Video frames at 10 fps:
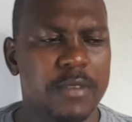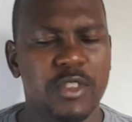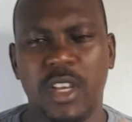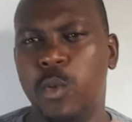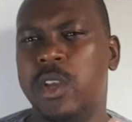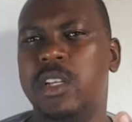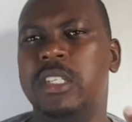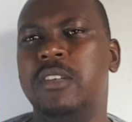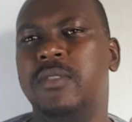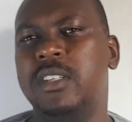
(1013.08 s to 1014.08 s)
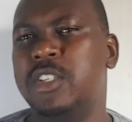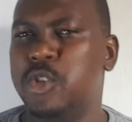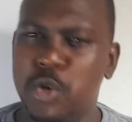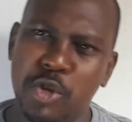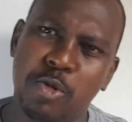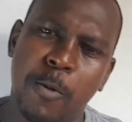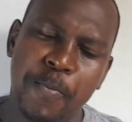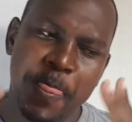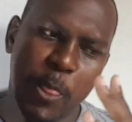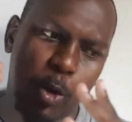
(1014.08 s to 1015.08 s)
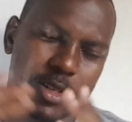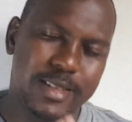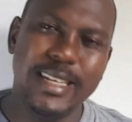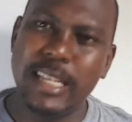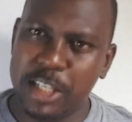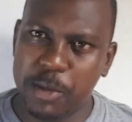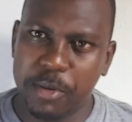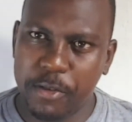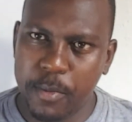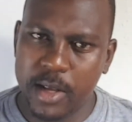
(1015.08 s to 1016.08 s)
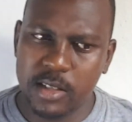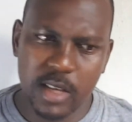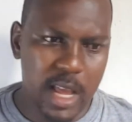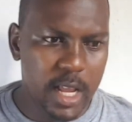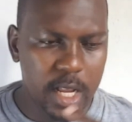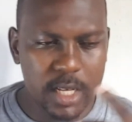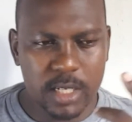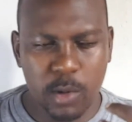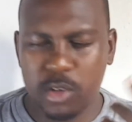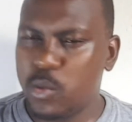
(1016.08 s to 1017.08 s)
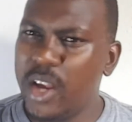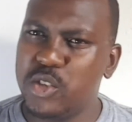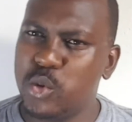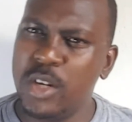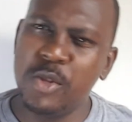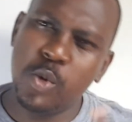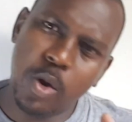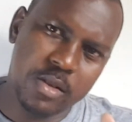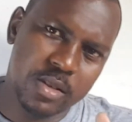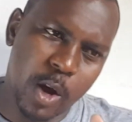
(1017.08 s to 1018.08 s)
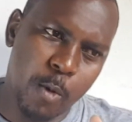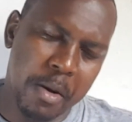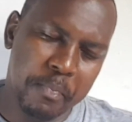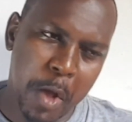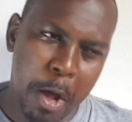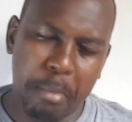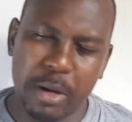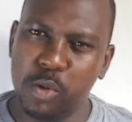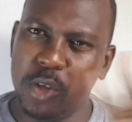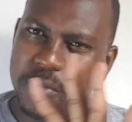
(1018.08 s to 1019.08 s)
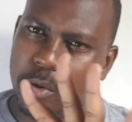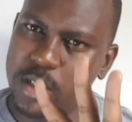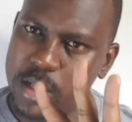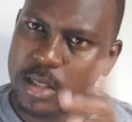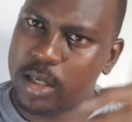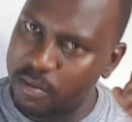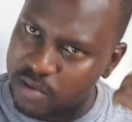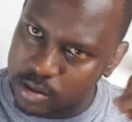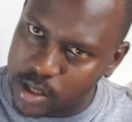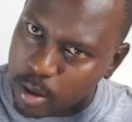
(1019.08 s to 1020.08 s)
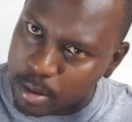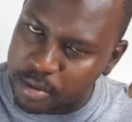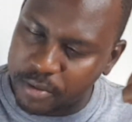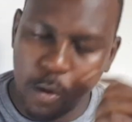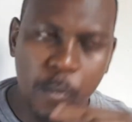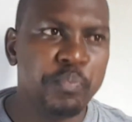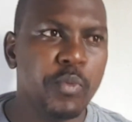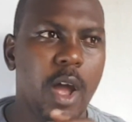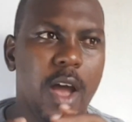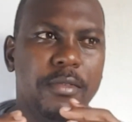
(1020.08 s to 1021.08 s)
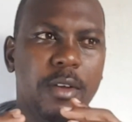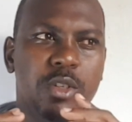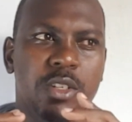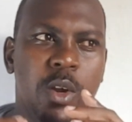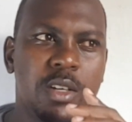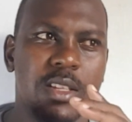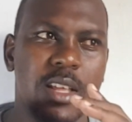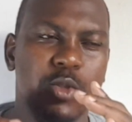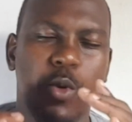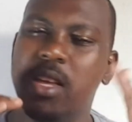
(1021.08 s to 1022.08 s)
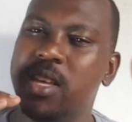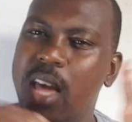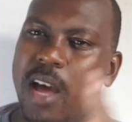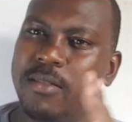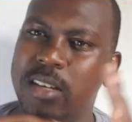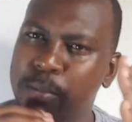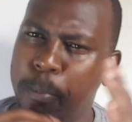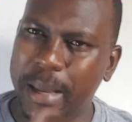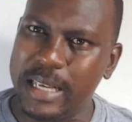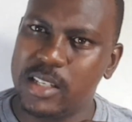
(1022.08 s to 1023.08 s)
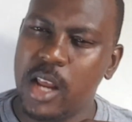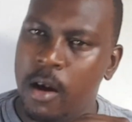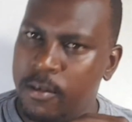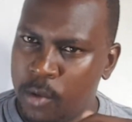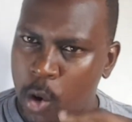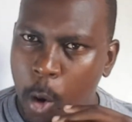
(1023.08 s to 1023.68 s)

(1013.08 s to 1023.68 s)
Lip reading: to say Winky delivered his usual signature performance, and he was quite solid throughout this album. But on those 4 tracks and I've before, I felt that's where he gave his best vocal